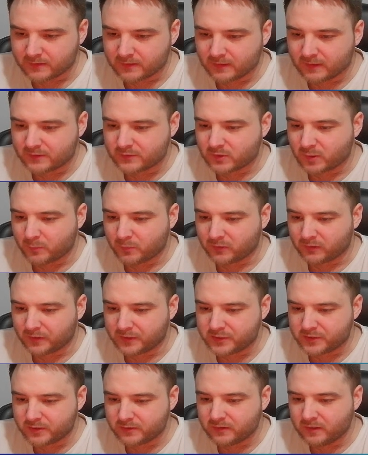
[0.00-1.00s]

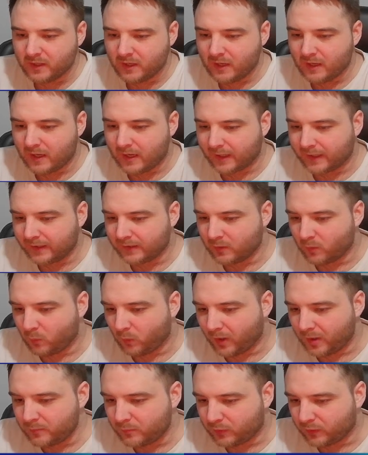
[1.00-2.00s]
extrapolation, I get
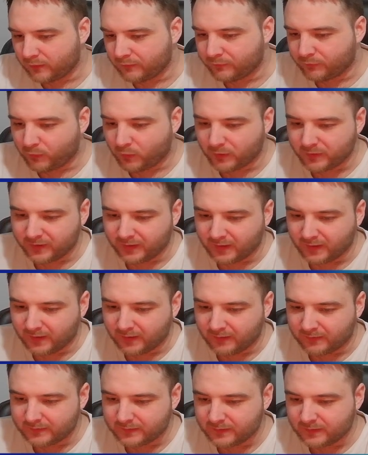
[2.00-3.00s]

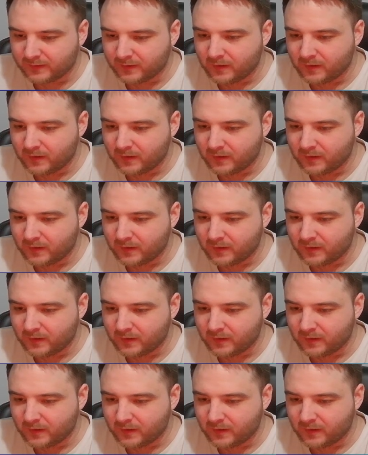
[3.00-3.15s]
1.48.